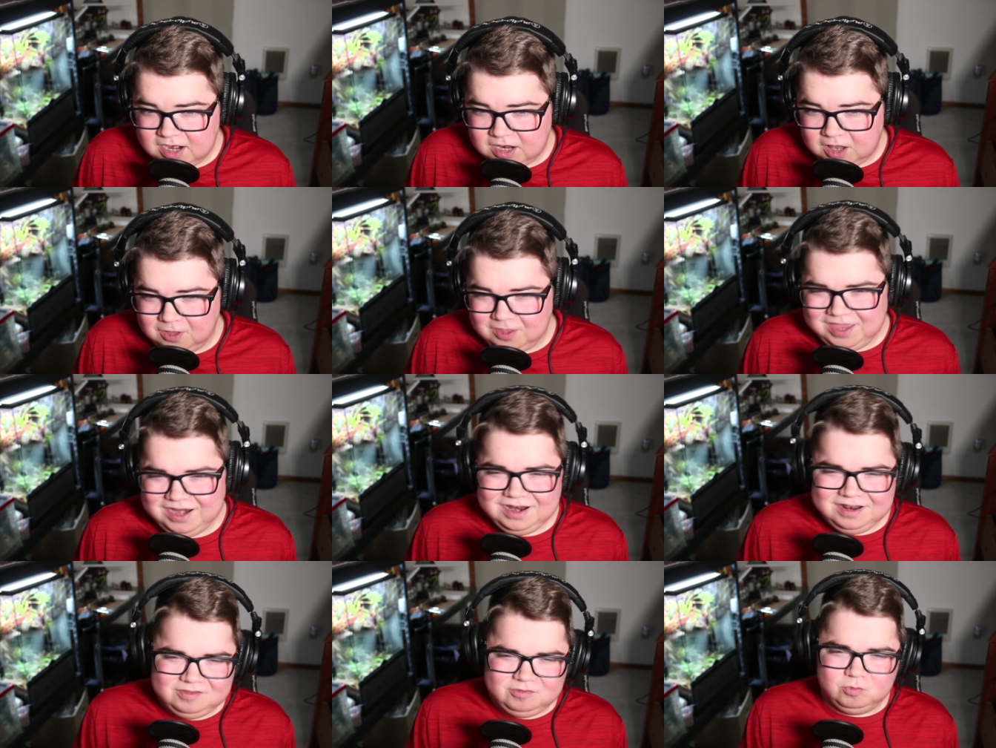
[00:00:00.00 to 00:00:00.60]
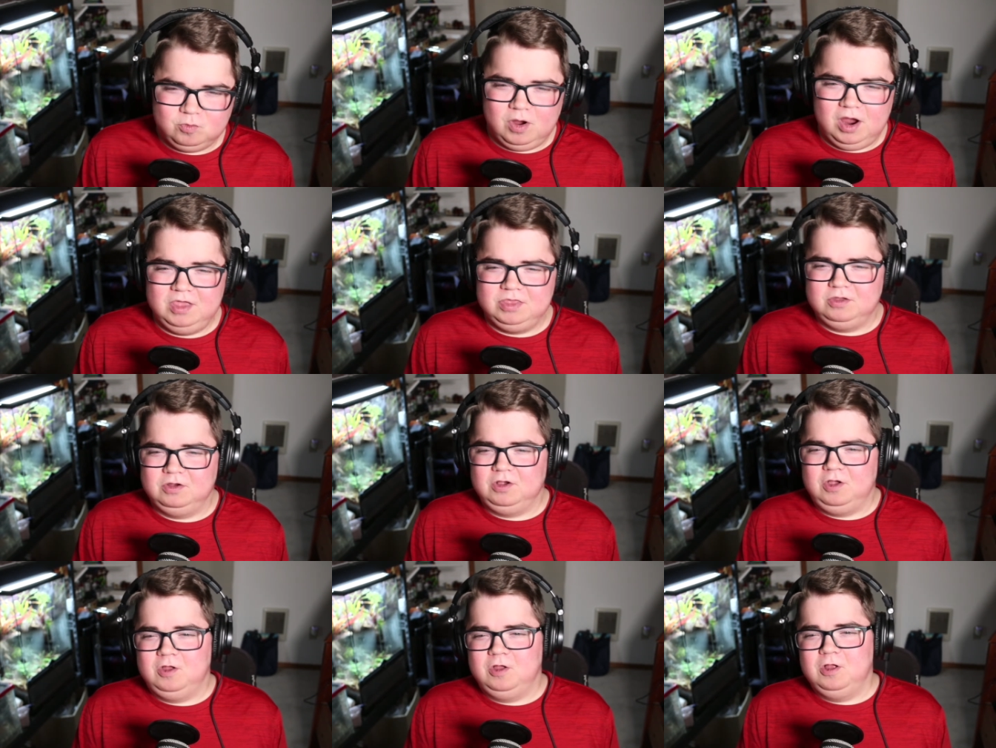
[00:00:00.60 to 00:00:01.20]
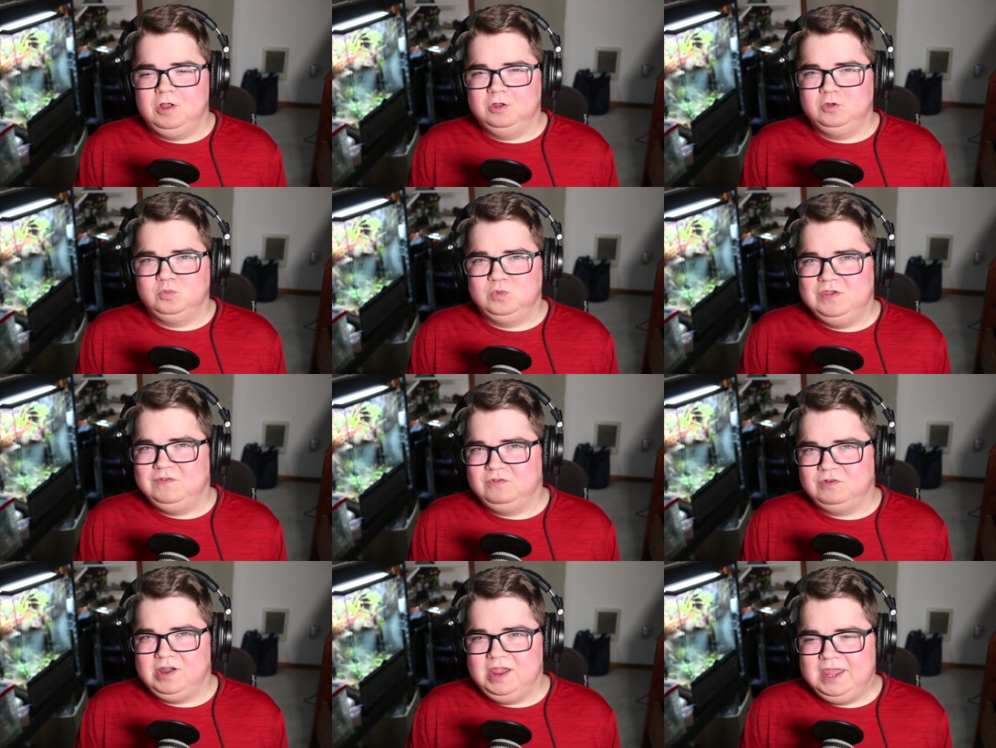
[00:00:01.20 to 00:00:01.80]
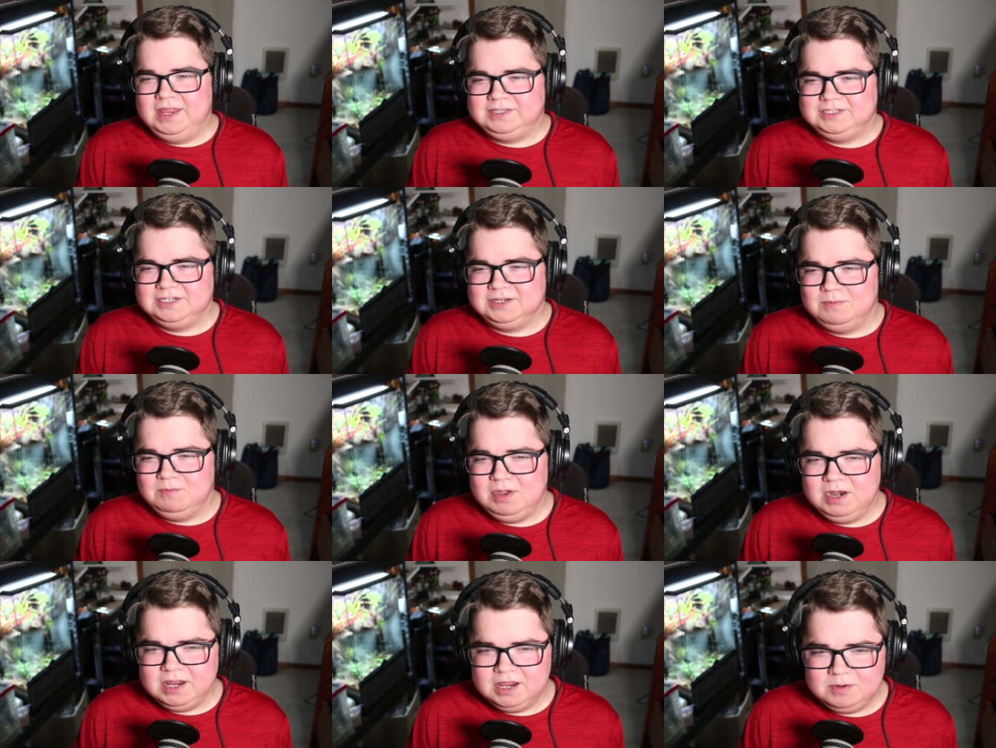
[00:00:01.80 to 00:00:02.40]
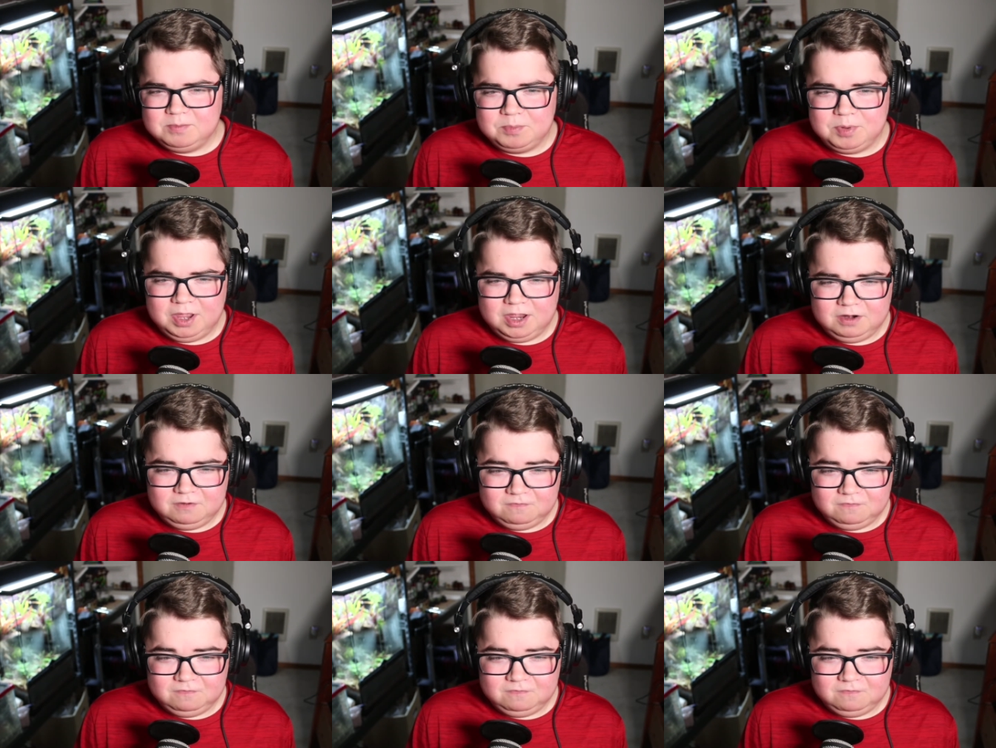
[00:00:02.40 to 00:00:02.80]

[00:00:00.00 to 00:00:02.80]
I'll get into why they're called weaver ants in a minute, but